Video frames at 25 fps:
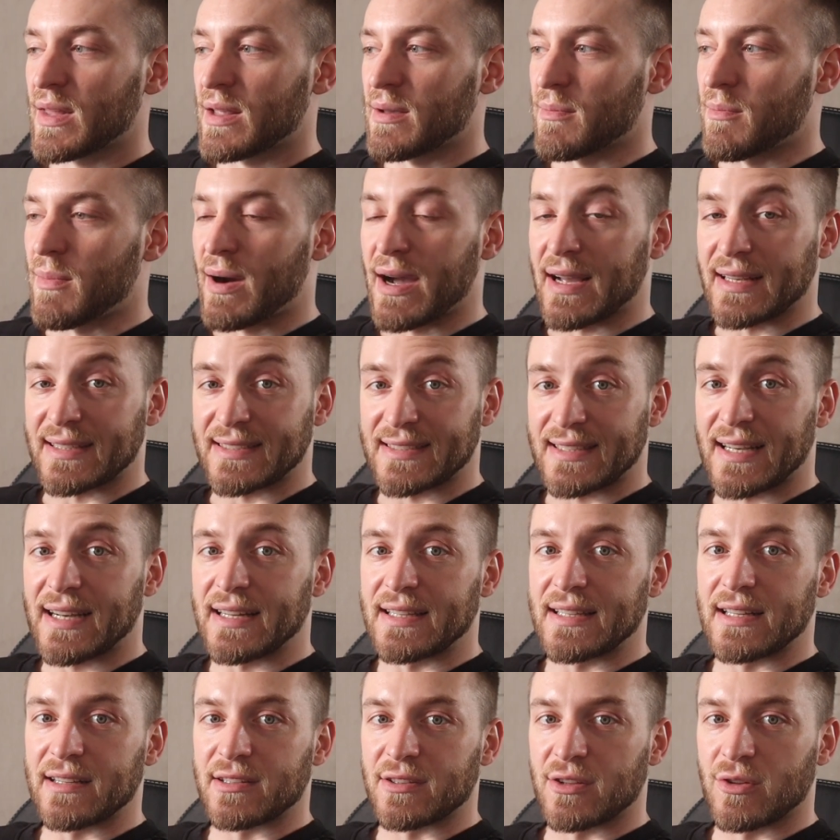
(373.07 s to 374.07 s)
My
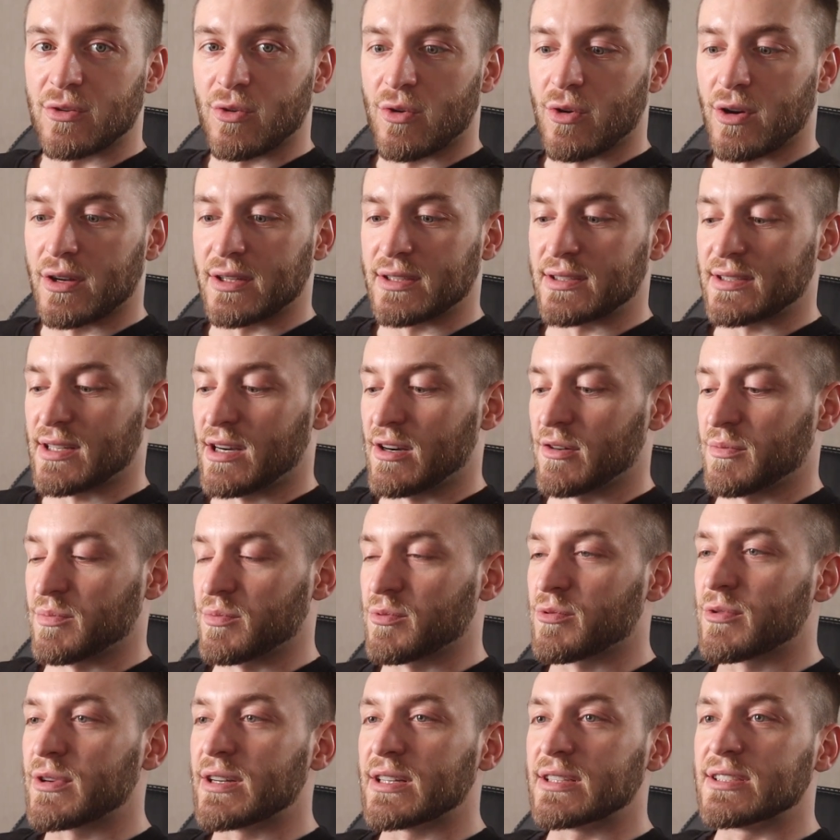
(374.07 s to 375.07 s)
side deltoids are
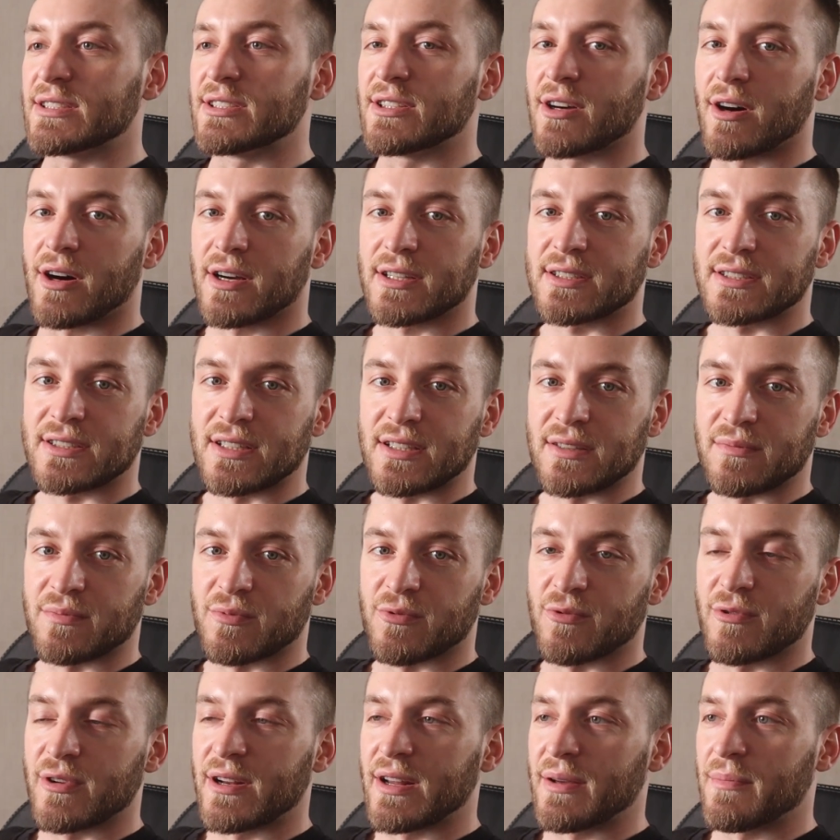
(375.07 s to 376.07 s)
pre-exhausted
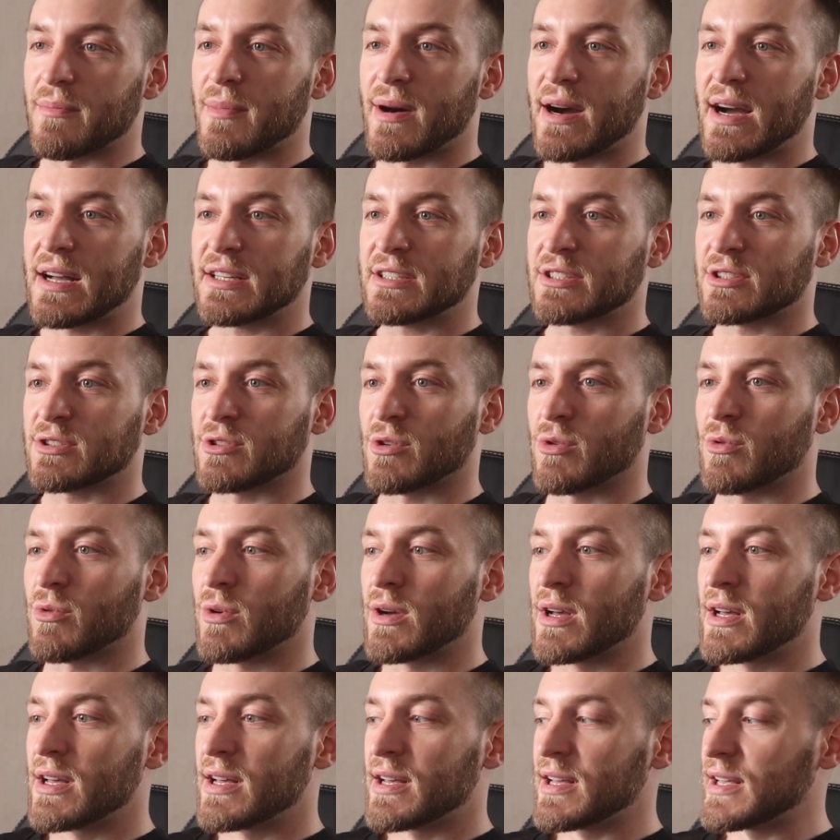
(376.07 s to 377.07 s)
pretty much, so
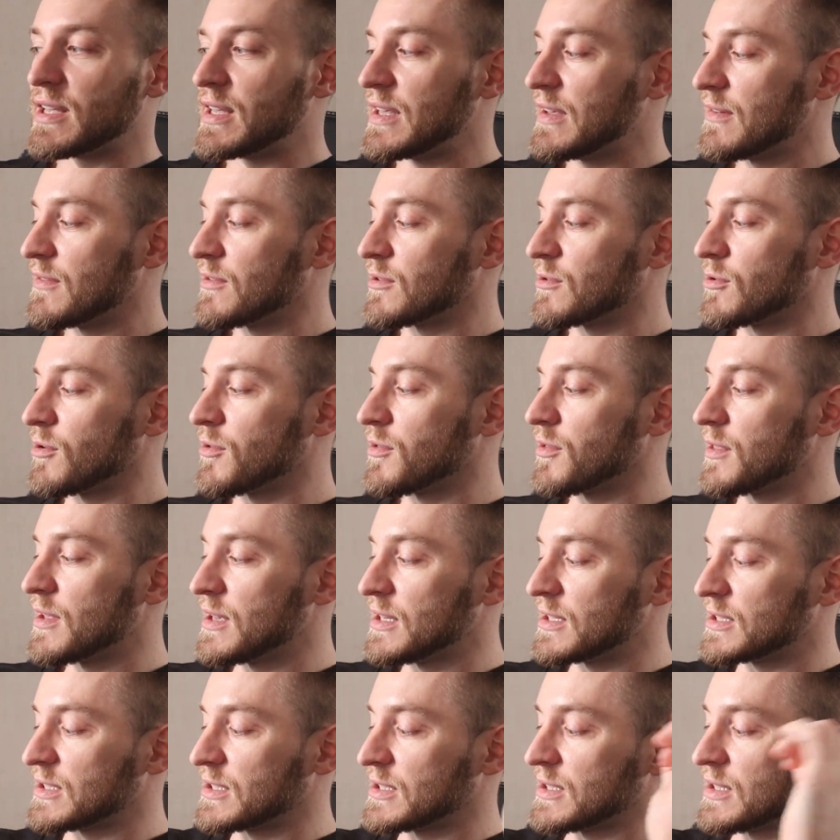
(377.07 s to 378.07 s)
even on
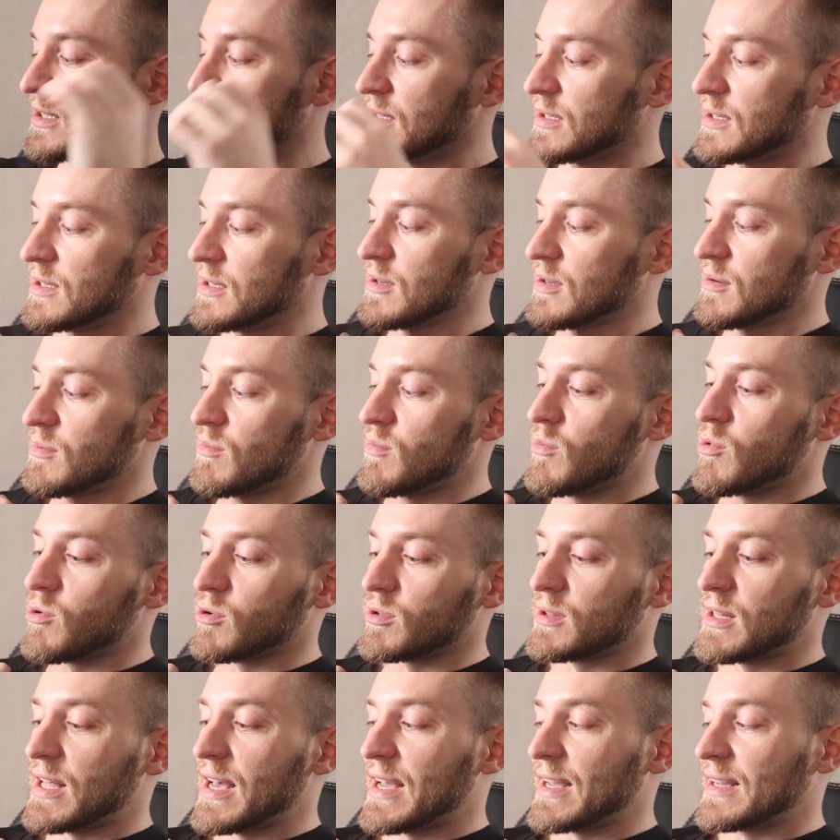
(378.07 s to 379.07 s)
this
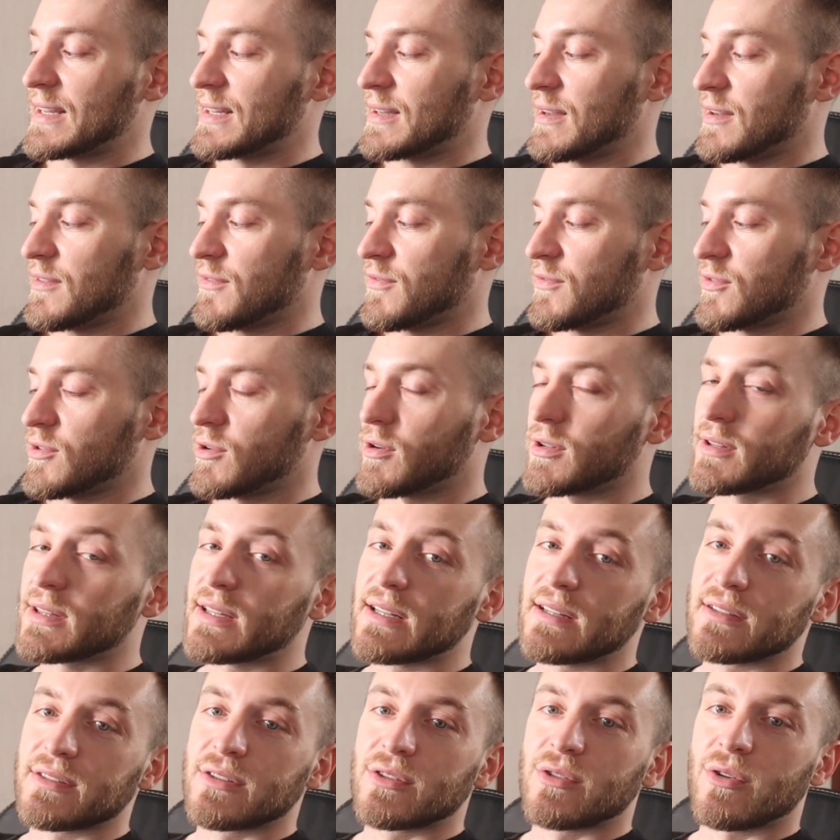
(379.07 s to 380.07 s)
more like front
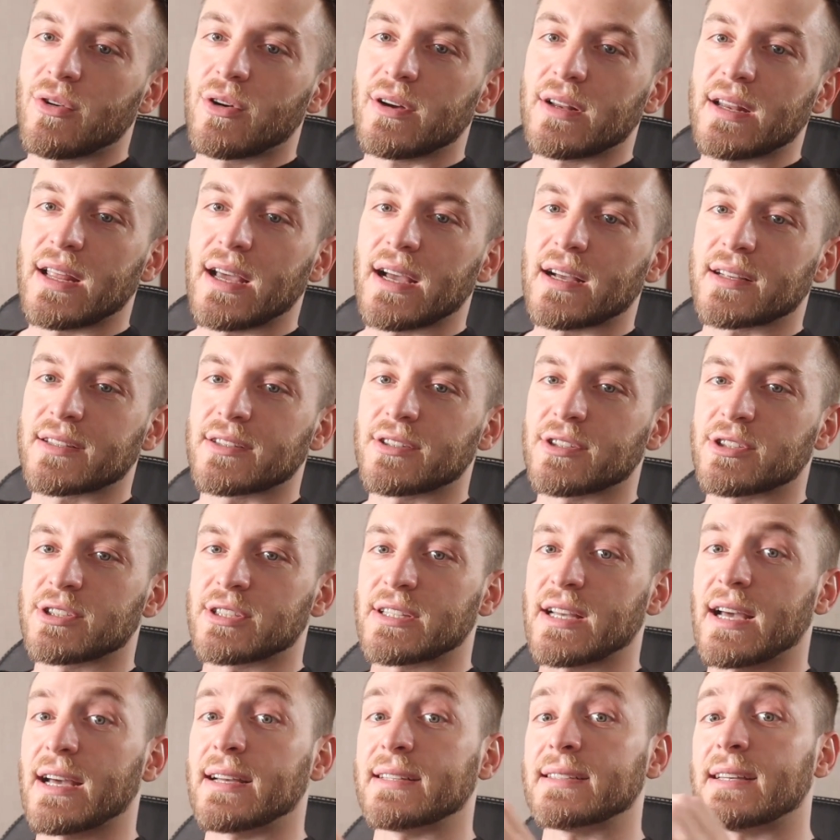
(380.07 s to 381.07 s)
deltoid
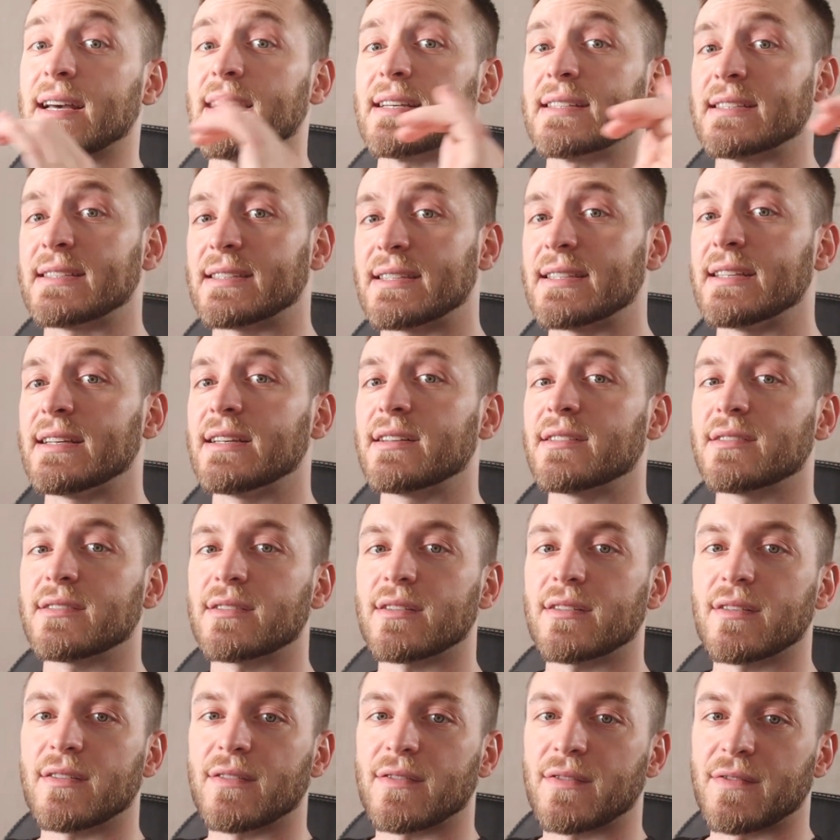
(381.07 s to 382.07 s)
exercise, I
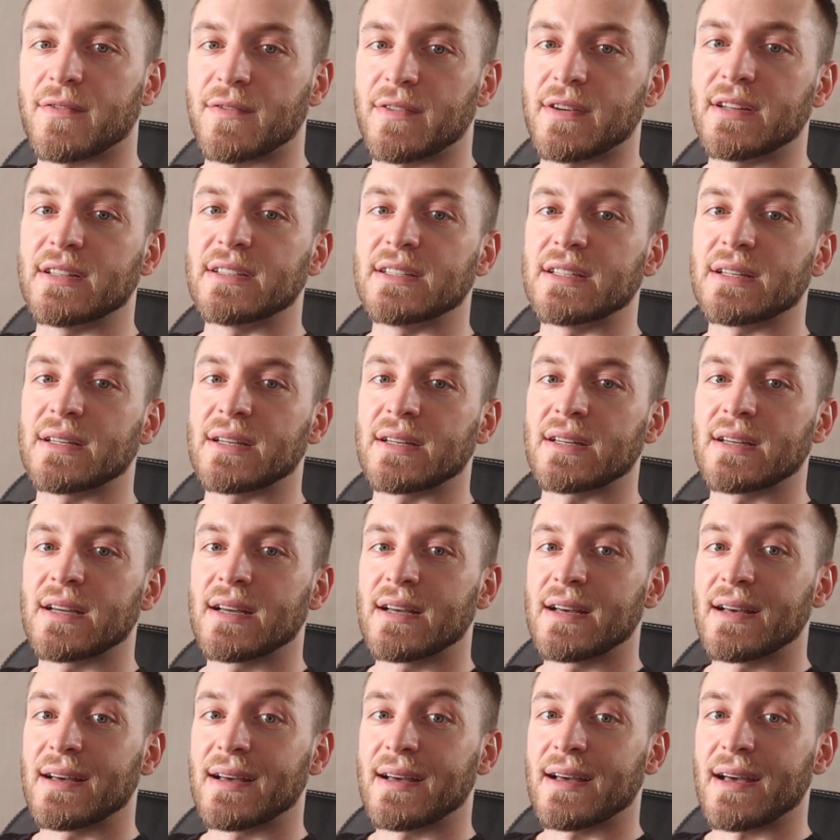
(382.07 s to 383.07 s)
still feeling
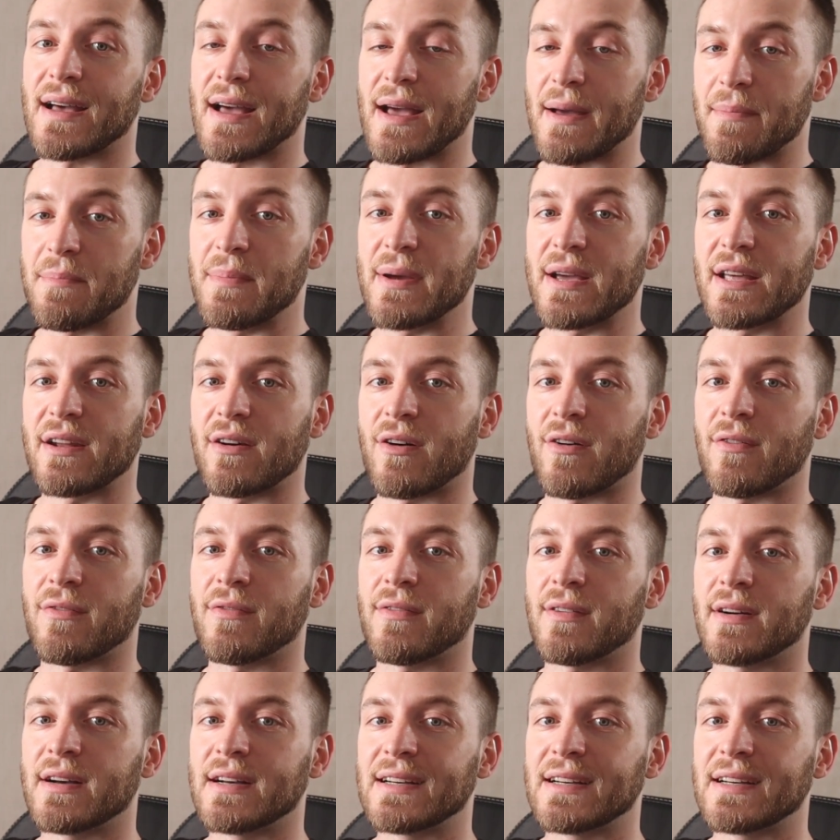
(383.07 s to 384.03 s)
a bit of